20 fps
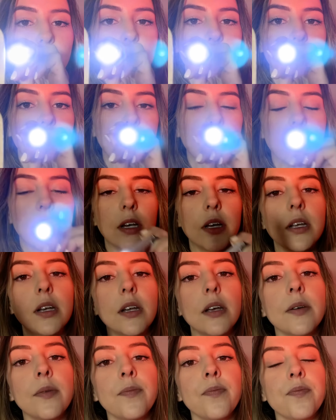Very good.
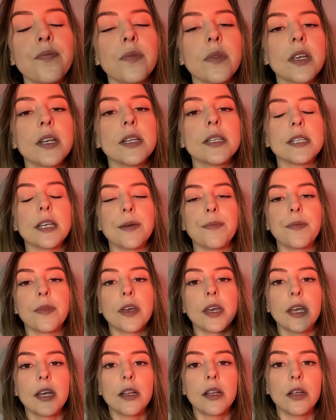Same
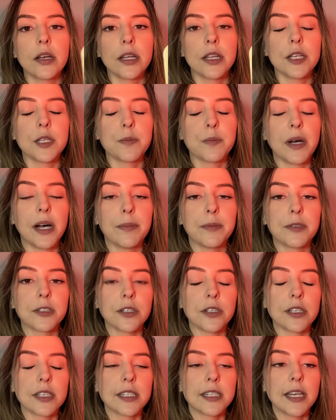thing. Look at this
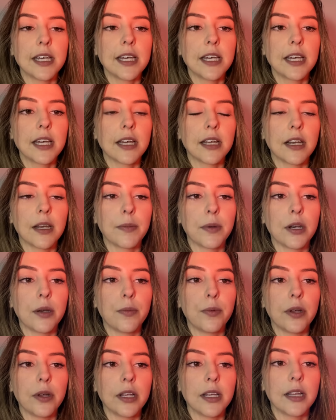popsicle stick, and I'm going to
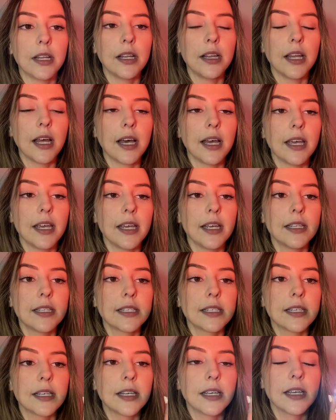bring in the
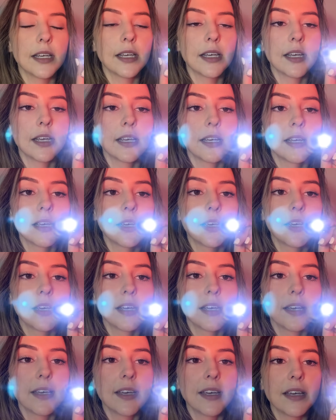light
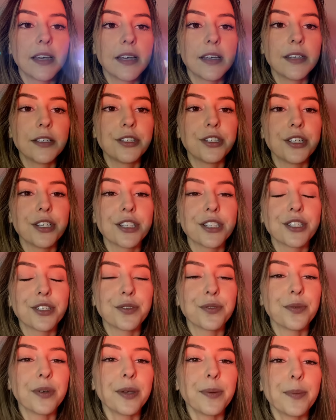and just
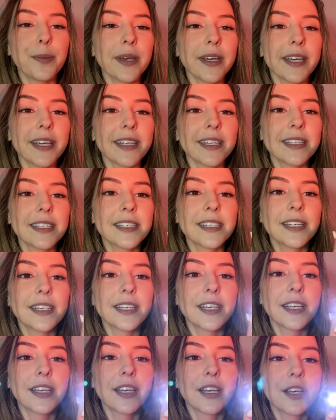sweep it
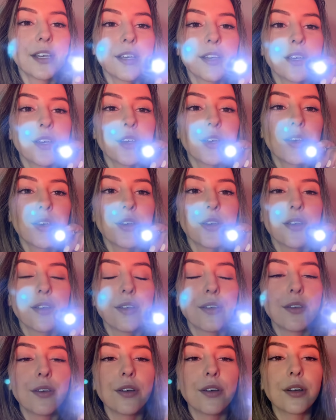
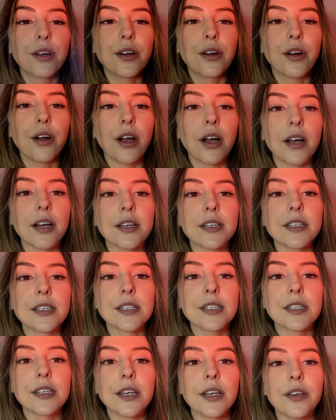
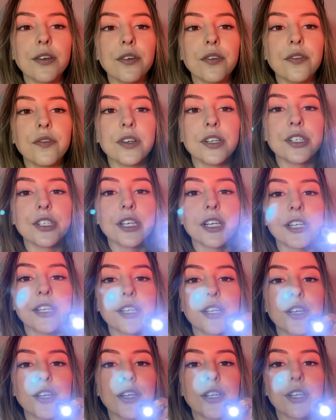across your vision.
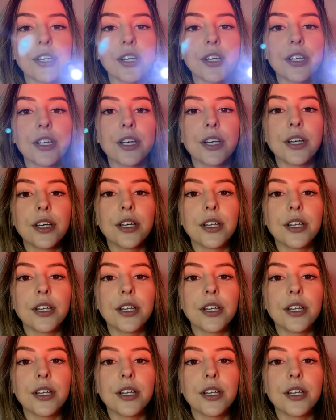Good, good, good.